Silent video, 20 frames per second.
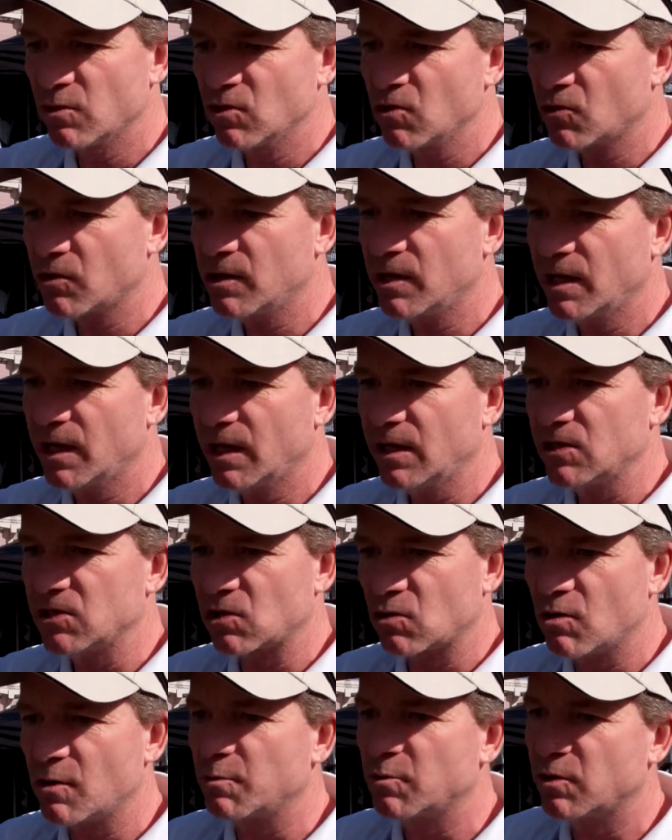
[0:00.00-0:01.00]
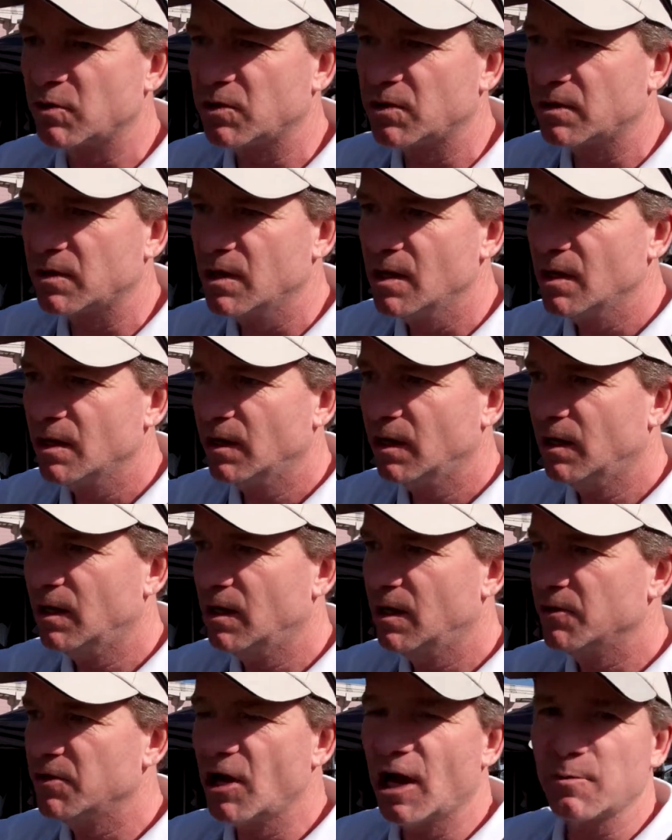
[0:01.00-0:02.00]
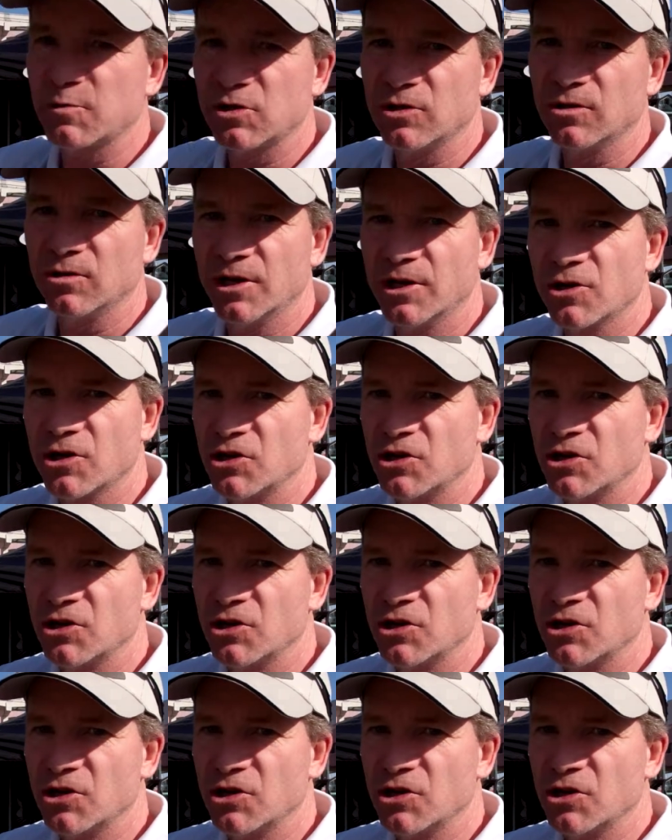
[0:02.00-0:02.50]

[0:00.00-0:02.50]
we're looking at is equipped with the optional air